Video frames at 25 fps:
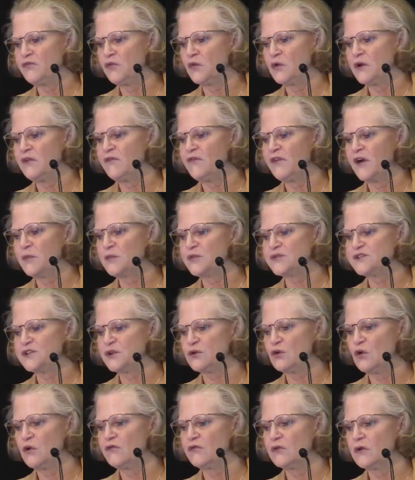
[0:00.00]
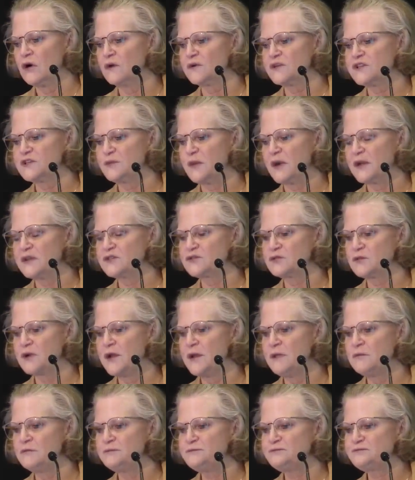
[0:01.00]
45% overall response
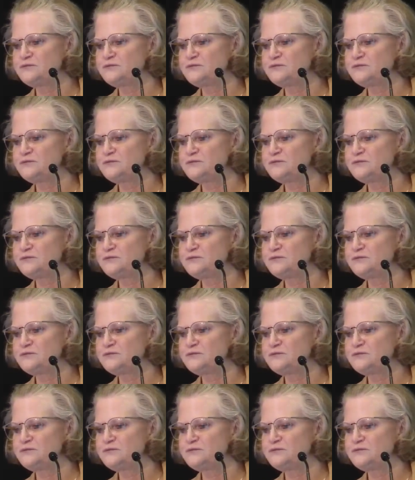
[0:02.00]
rate.